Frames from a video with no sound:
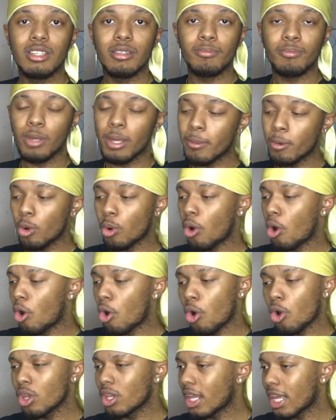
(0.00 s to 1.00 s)
People,
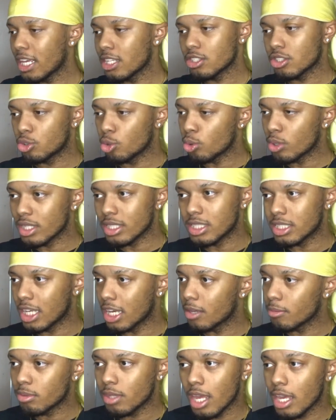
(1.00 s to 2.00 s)
all lanes do the
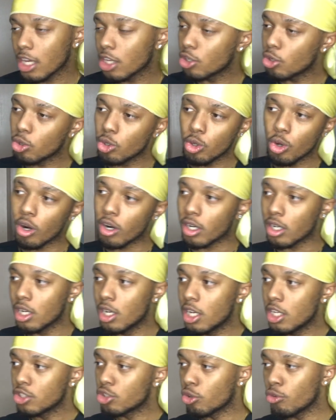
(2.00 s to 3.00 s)
same thing in New York.
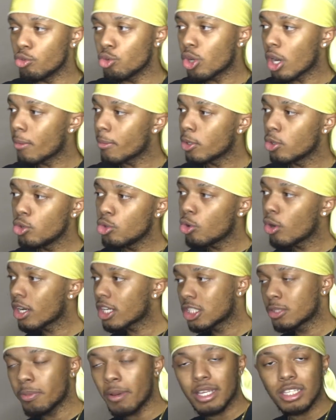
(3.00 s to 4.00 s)
So you come in New York
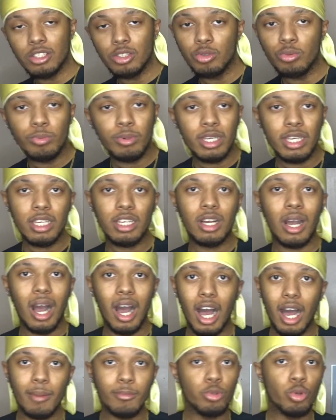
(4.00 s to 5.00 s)
expecting to be
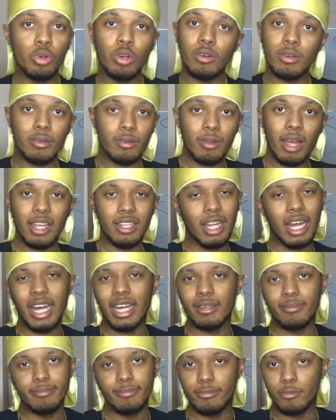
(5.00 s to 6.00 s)
calm, the
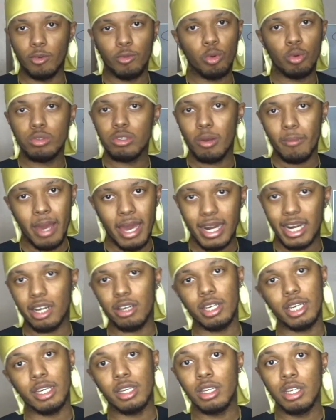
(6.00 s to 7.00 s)
rules don't matter
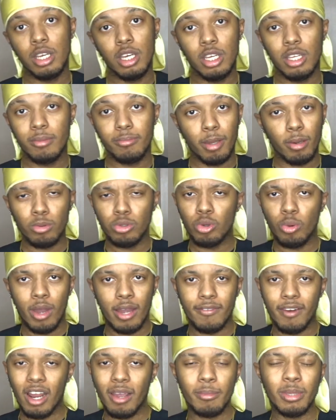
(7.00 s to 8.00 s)
out here. People do
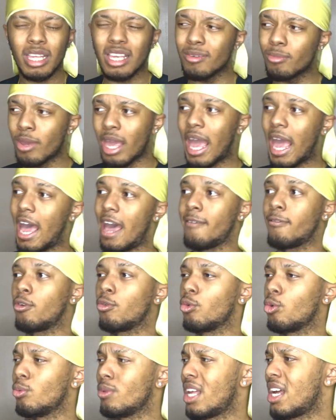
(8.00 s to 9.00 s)
whatever. I don't even think you have a
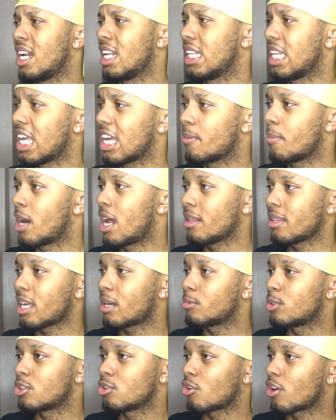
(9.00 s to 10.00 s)
rule now to think about. I think
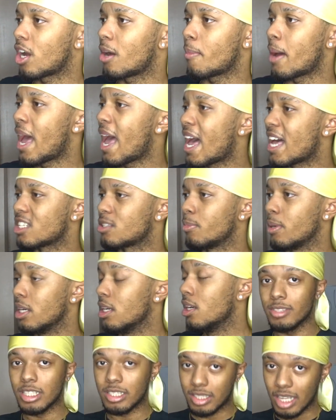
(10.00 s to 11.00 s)
I'm just talking on my ass.
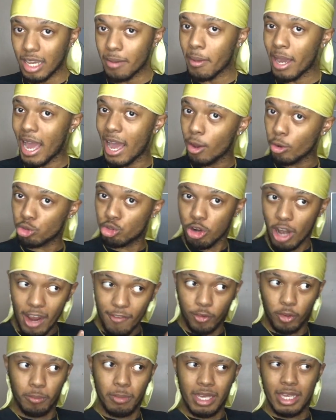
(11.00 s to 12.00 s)
But just think about how
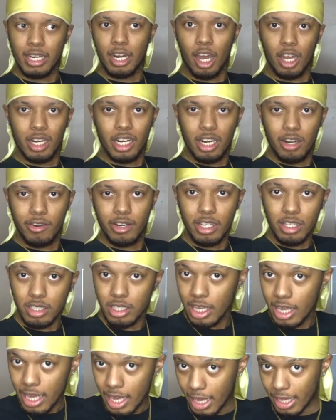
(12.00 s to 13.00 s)
traffic be in other areas.
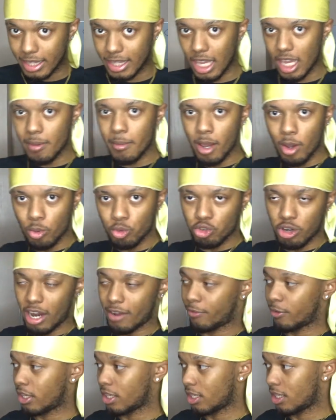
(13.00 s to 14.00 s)
And think about
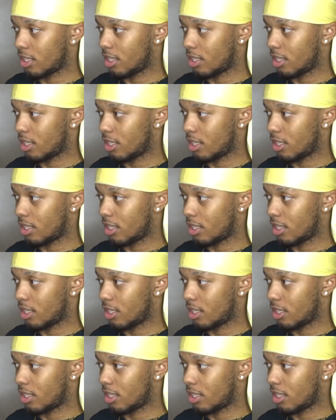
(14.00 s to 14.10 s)
traffic.